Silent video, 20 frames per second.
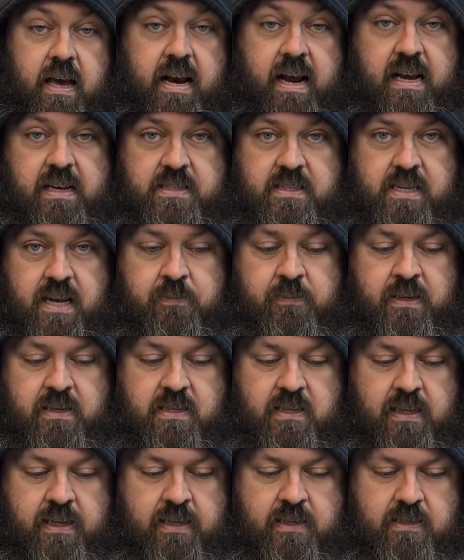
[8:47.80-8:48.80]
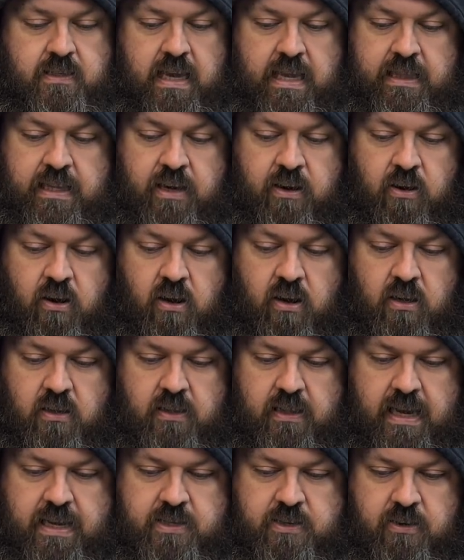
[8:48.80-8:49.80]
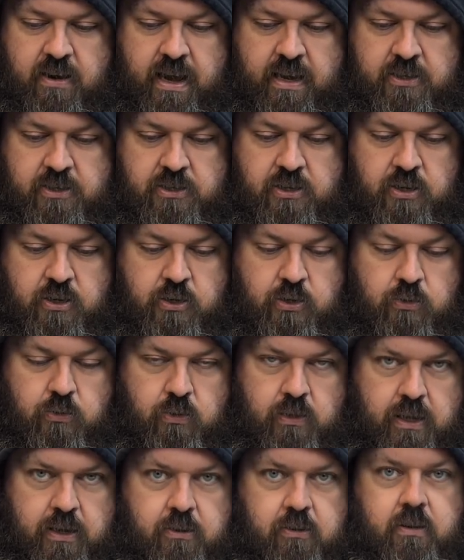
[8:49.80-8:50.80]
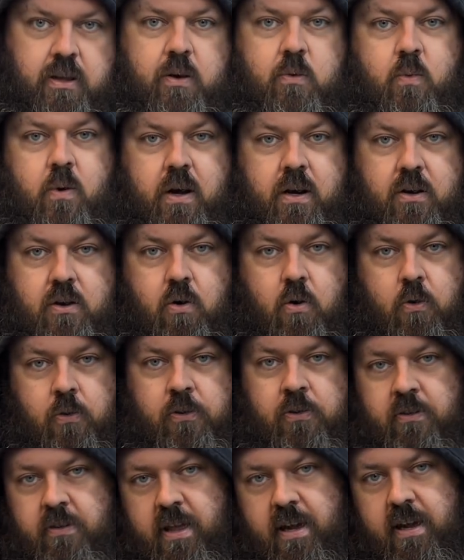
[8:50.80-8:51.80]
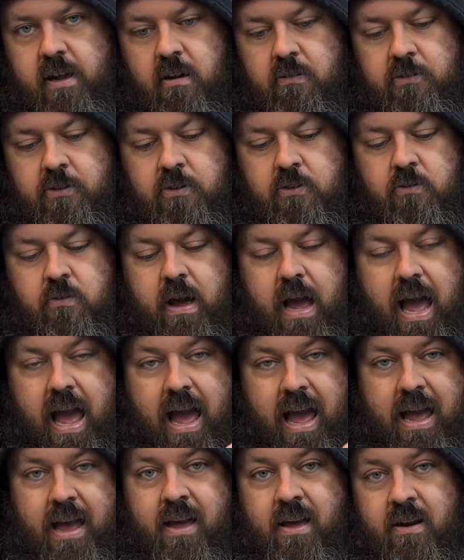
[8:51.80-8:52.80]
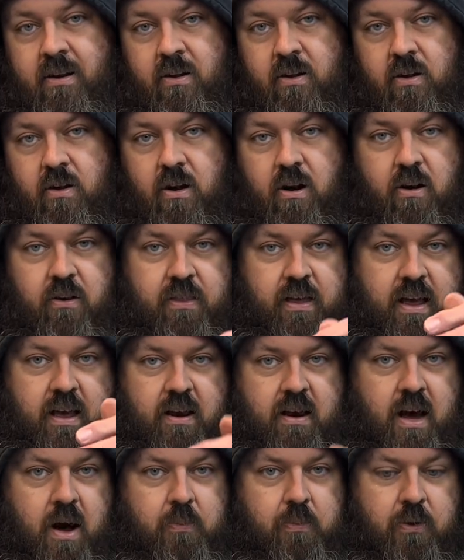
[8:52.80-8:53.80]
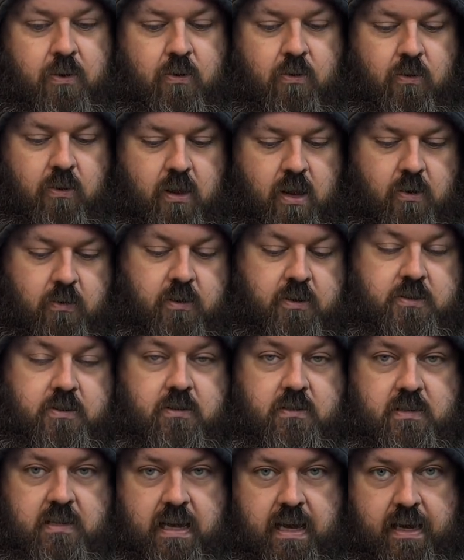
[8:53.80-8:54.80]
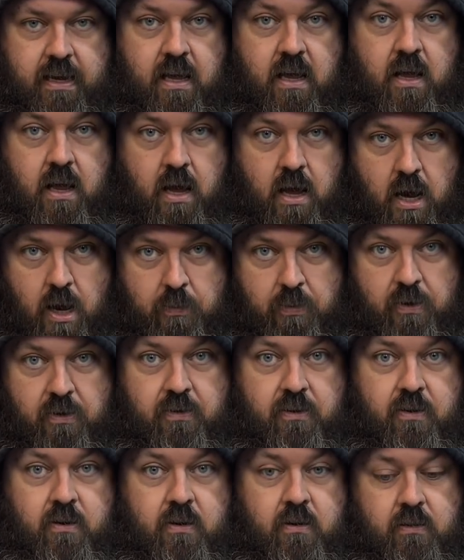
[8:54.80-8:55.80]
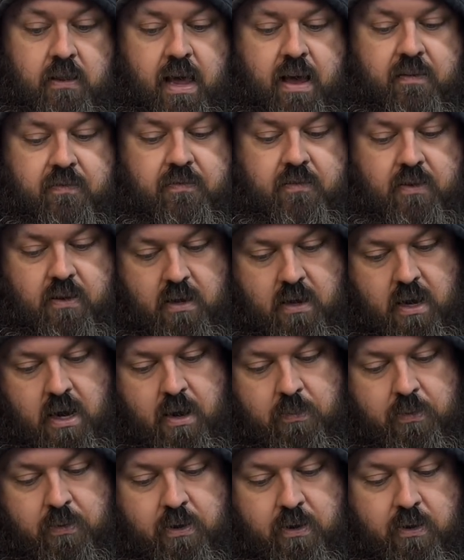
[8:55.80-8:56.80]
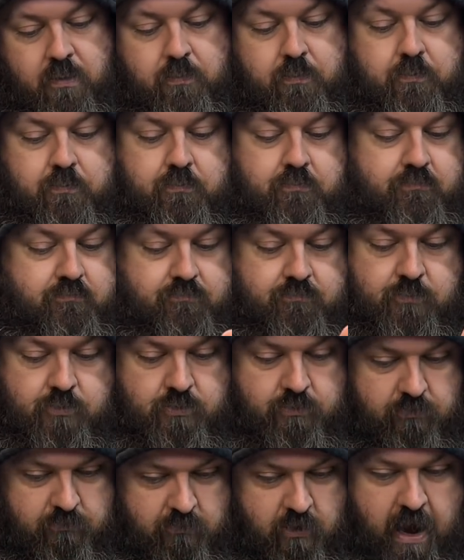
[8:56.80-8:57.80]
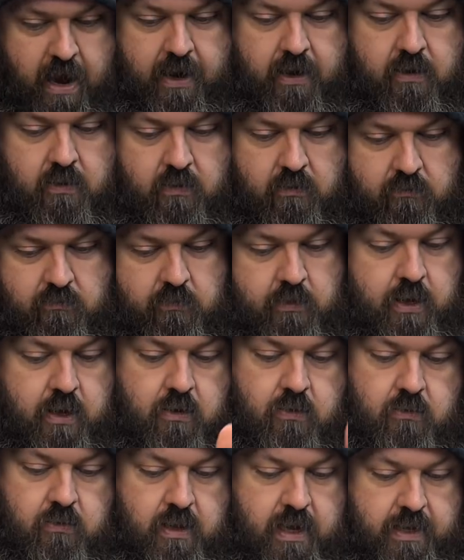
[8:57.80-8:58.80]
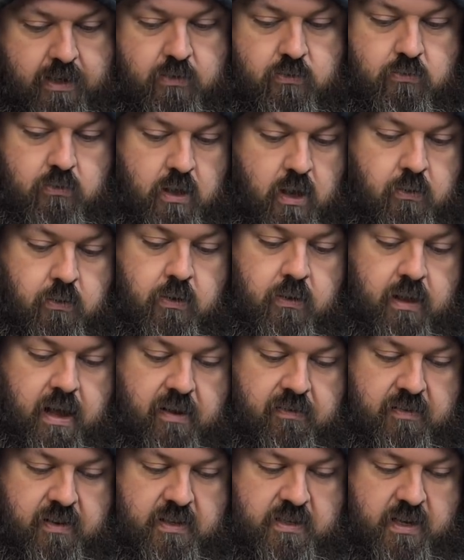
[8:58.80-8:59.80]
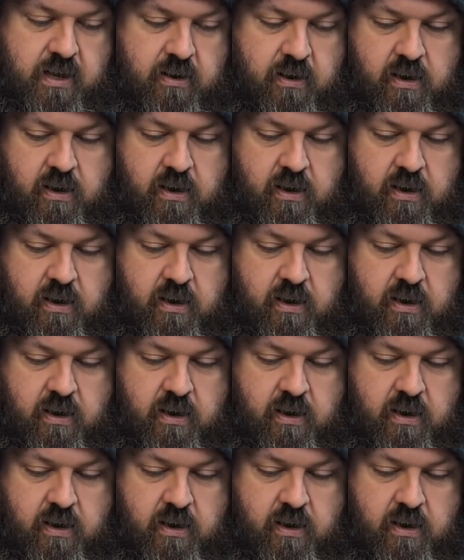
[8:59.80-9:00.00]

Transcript: It has Samix links, and they're all laser etched to literally what corner they go to, and are they in upper or lower. So it's like upper left, upper right, like lower left, etc.